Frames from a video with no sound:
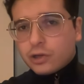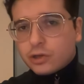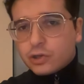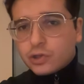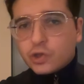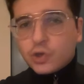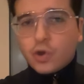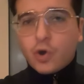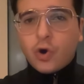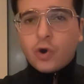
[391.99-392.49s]

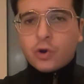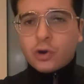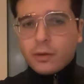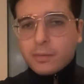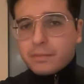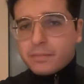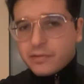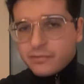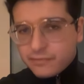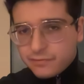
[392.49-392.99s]

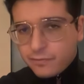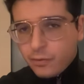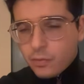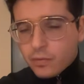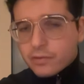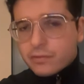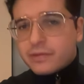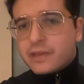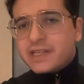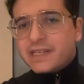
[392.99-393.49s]
long
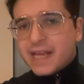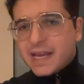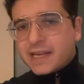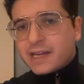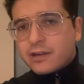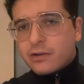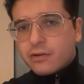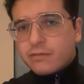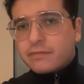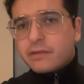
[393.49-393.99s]
before the
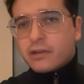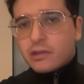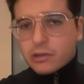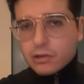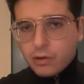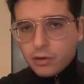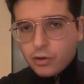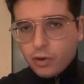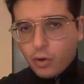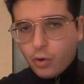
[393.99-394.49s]
dating of
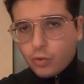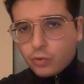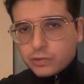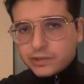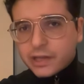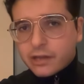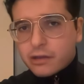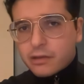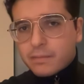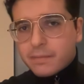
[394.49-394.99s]
this
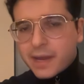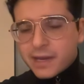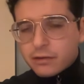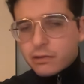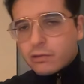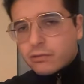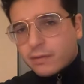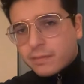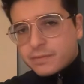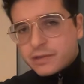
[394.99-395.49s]
oldest
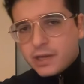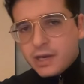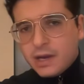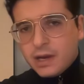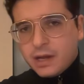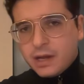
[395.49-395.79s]
manuscript.